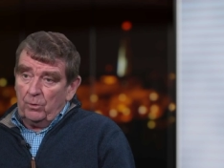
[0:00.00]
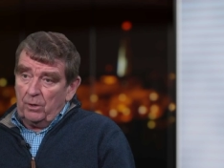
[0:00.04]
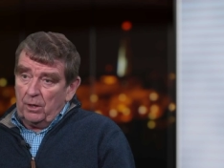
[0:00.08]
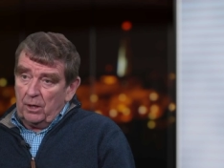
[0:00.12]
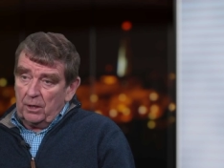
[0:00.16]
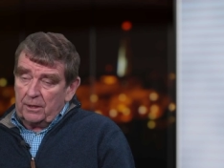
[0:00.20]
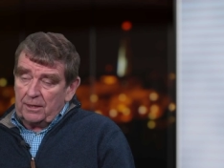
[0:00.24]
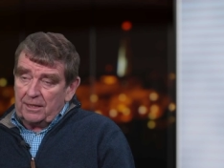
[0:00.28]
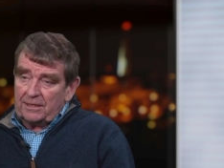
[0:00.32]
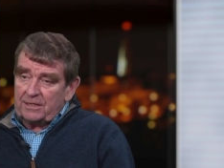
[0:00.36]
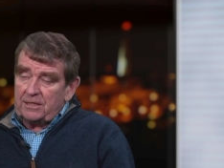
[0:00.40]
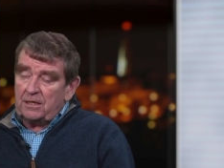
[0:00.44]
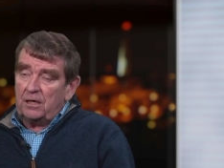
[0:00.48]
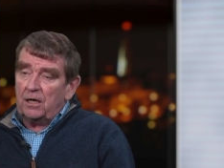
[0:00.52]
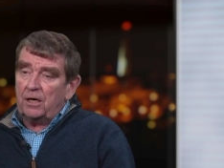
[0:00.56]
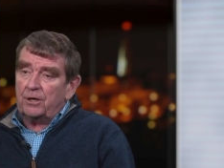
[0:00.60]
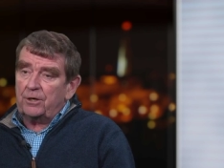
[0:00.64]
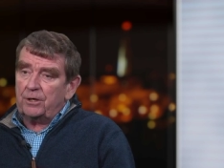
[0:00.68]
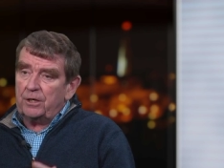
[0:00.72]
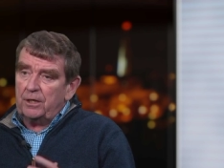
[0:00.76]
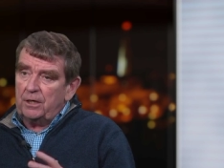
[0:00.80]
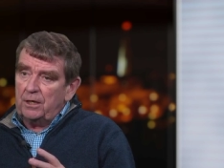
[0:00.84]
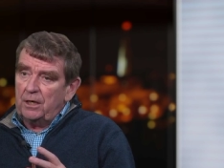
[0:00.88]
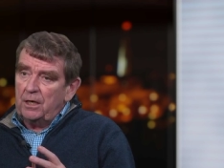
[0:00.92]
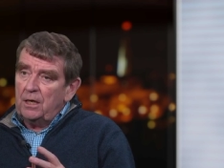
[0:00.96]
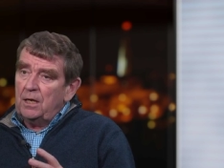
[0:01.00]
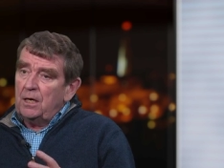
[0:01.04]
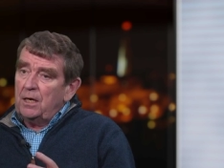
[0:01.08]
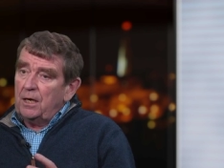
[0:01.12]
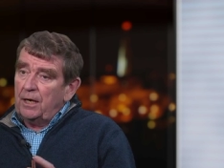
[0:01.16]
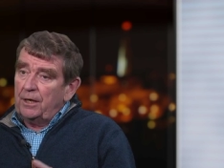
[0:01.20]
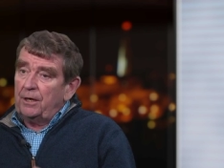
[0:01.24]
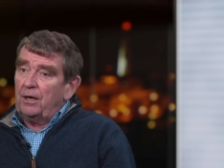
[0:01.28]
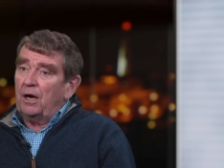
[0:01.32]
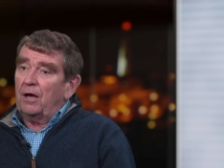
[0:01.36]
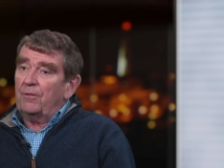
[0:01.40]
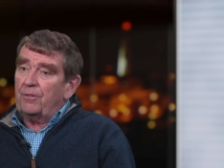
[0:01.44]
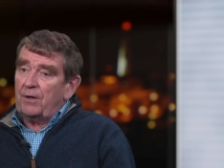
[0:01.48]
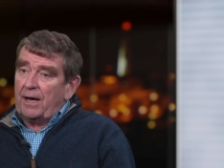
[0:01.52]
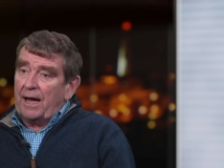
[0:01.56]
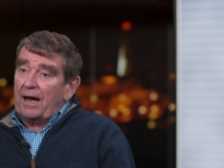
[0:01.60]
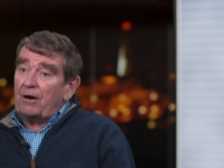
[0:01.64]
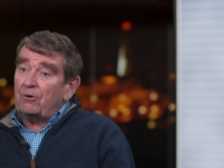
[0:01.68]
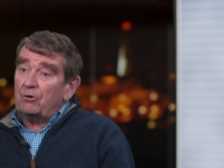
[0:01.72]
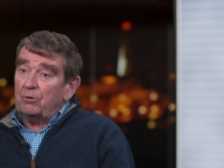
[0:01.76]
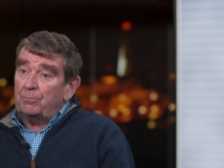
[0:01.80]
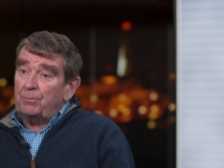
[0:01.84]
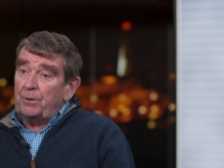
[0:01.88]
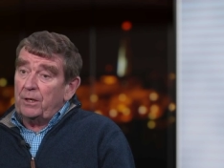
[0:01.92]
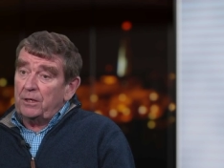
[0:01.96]
uh, Qatari, and other
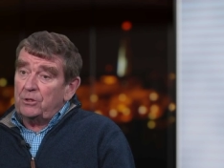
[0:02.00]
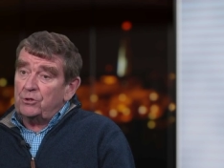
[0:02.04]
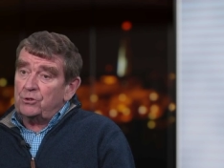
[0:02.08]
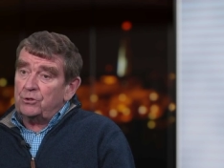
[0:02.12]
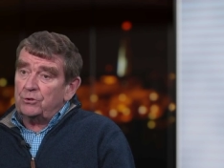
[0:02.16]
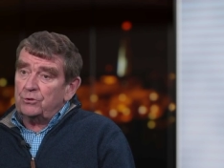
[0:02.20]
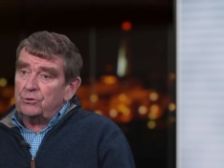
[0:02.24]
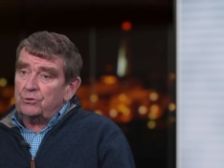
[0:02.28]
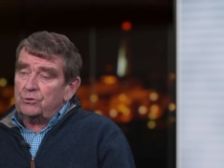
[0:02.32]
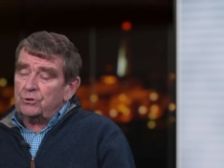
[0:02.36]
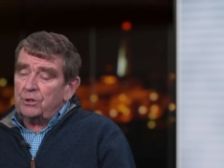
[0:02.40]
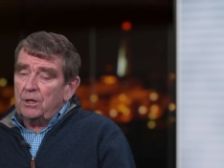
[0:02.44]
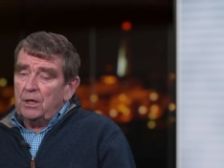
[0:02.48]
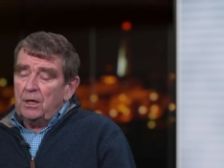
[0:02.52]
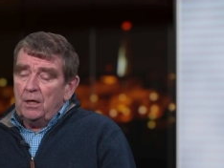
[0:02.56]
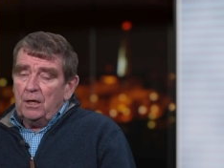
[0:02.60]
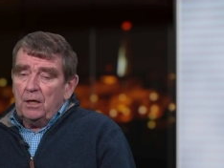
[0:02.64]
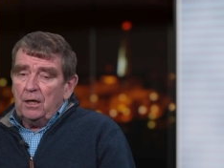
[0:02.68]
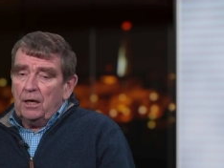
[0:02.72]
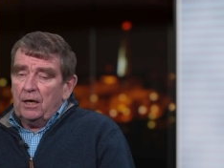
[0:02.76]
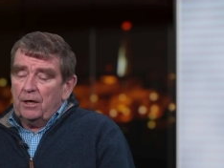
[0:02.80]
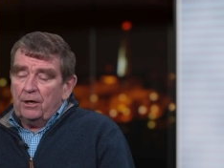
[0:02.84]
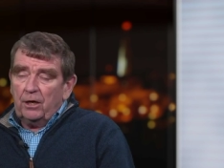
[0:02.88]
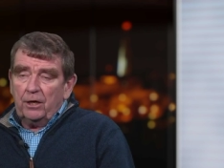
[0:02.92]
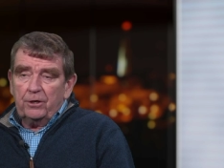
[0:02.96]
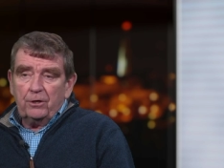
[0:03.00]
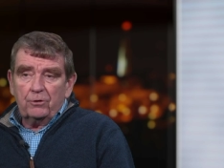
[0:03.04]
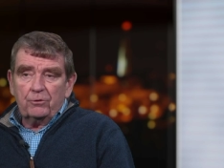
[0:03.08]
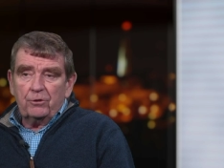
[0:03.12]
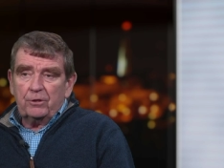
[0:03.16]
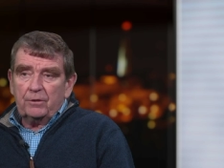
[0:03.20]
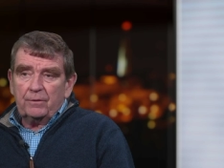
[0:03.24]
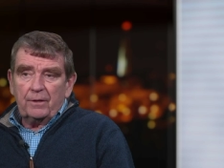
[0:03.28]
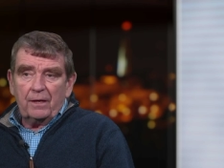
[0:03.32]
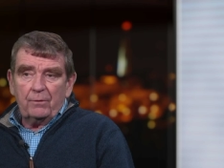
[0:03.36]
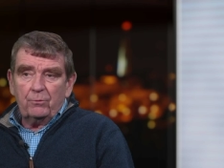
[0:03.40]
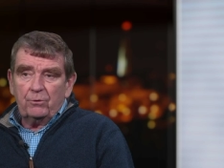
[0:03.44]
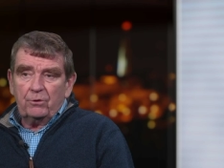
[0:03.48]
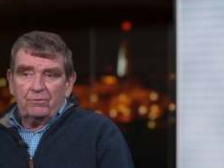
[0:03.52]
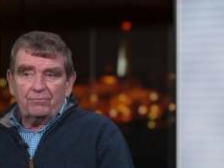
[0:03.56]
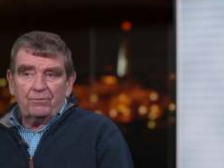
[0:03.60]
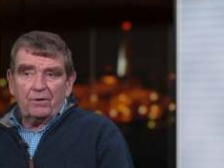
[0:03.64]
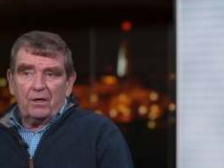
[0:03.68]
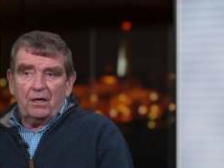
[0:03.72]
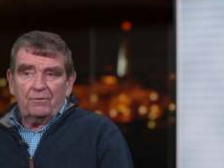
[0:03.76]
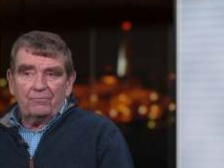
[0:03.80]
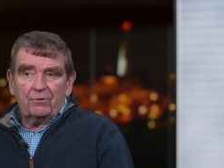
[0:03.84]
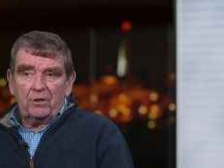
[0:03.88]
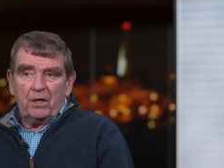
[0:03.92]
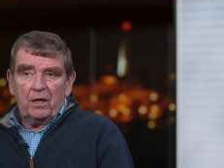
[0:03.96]
Arab nations, and I don't think they would have
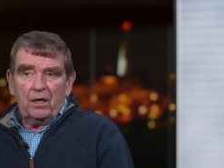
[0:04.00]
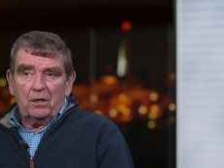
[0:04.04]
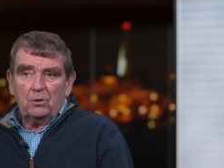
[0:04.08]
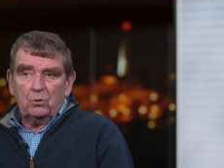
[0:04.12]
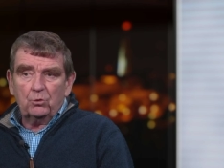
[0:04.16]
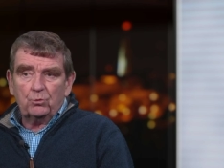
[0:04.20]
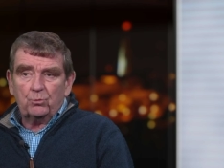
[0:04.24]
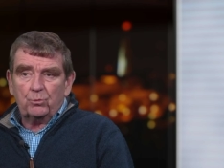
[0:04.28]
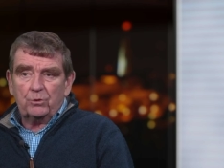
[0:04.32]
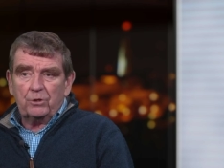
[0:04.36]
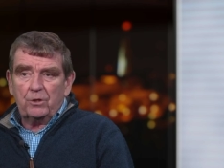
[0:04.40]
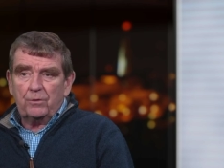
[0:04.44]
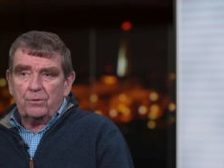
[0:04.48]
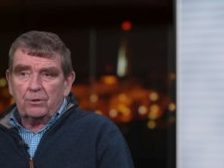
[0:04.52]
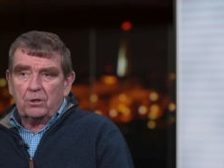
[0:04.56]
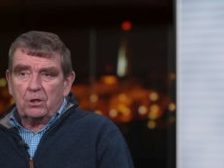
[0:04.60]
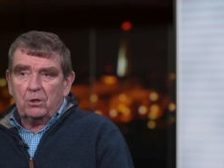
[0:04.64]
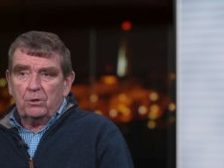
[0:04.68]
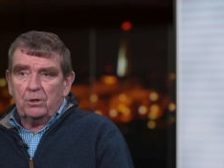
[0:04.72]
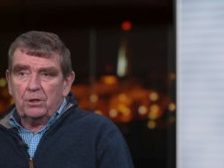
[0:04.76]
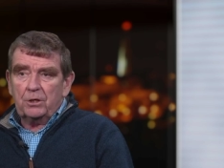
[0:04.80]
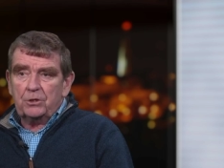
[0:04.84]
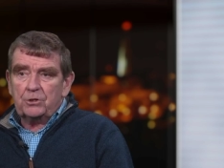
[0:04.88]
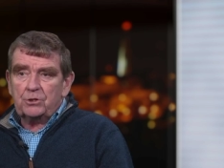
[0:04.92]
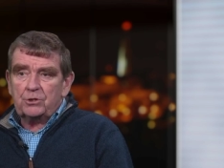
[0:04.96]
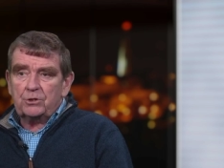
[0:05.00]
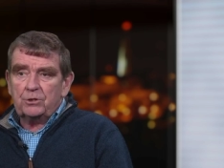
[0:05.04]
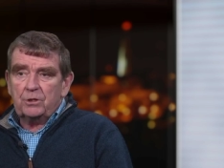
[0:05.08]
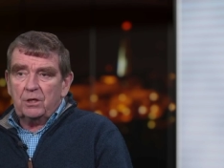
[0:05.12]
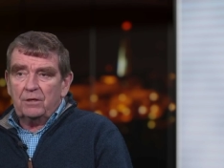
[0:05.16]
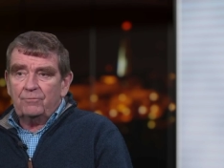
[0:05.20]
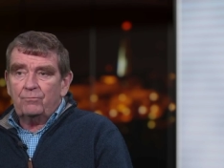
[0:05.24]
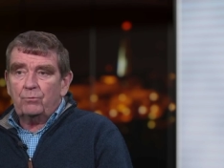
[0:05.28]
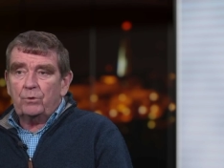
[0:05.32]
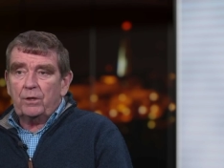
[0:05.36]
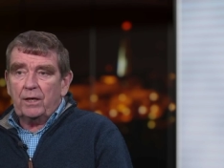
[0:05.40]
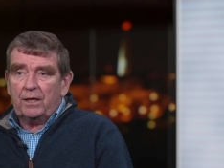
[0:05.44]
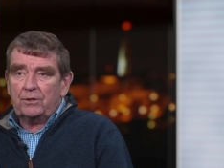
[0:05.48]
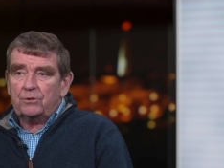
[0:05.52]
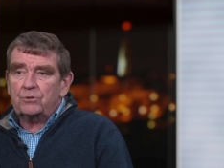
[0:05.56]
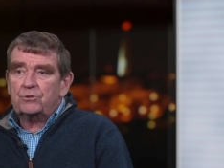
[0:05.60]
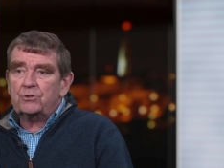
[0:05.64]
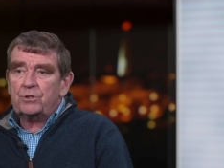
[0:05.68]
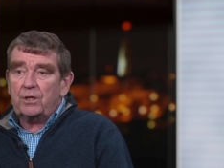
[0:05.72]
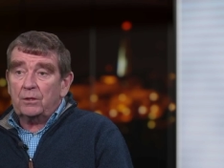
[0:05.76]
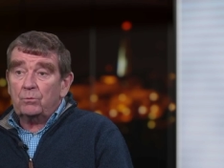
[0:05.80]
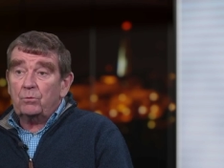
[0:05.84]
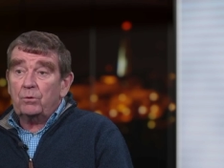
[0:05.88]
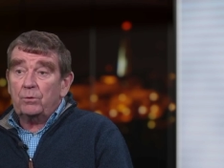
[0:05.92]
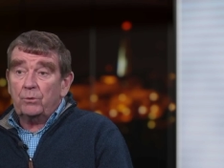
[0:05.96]
ever held within the coalition if we had
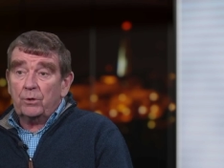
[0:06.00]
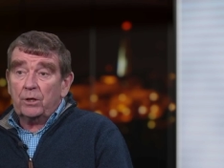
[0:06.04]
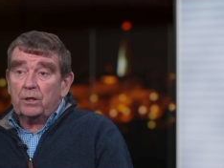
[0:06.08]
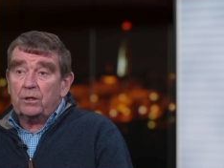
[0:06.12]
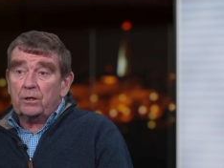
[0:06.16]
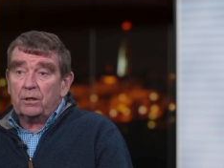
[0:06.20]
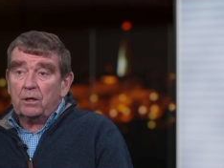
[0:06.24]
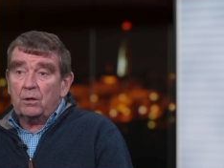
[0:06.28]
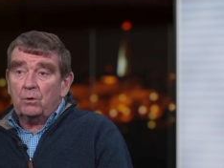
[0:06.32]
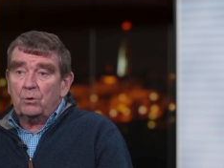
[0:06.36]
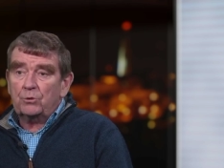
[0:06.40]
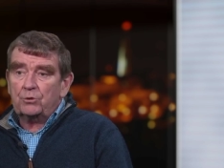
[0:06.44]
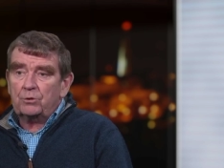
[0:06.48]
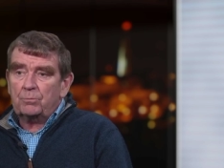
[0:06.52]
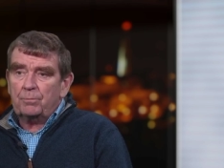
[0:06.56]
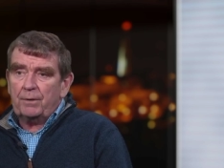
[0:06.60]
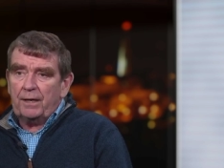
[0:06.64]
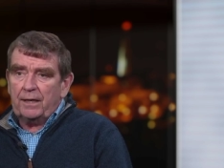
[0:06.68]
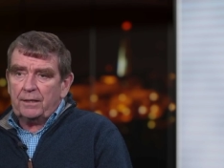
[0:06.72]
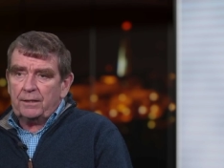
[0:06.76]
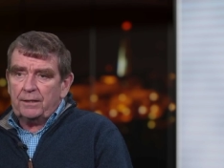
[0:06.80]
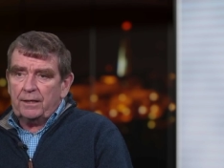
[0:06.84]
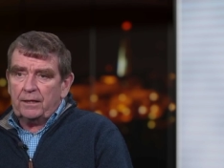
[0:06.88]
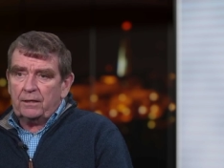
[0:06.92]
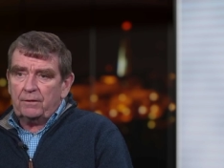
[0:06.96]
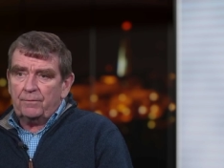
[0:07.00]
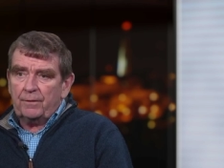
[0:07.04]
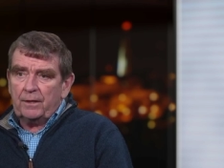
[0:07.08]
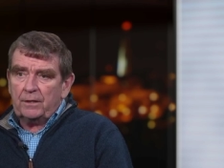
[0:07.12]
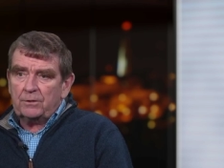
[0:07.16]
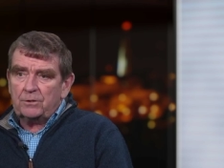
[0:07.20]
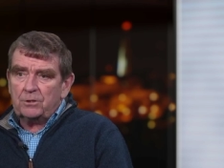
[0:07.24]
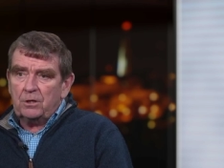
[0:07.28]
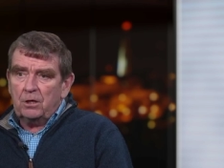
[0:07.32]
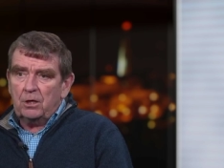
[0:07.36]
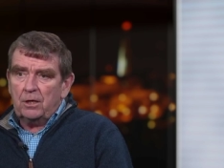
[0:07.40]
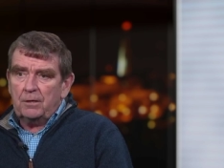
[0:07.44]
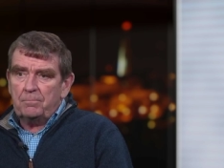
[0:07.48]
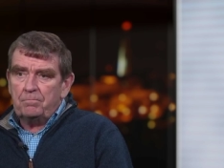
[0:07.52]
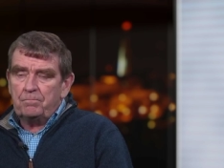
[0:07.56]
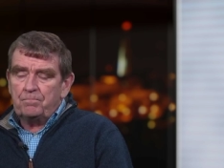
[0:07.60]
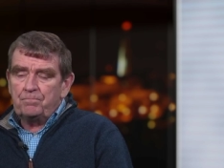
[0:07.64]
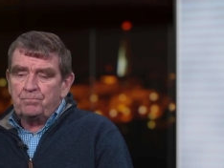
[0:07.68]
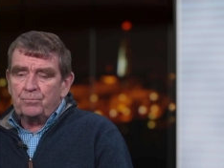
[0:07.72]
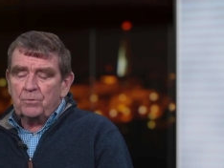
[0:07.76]
said we were going to go on to Baghdad at that time.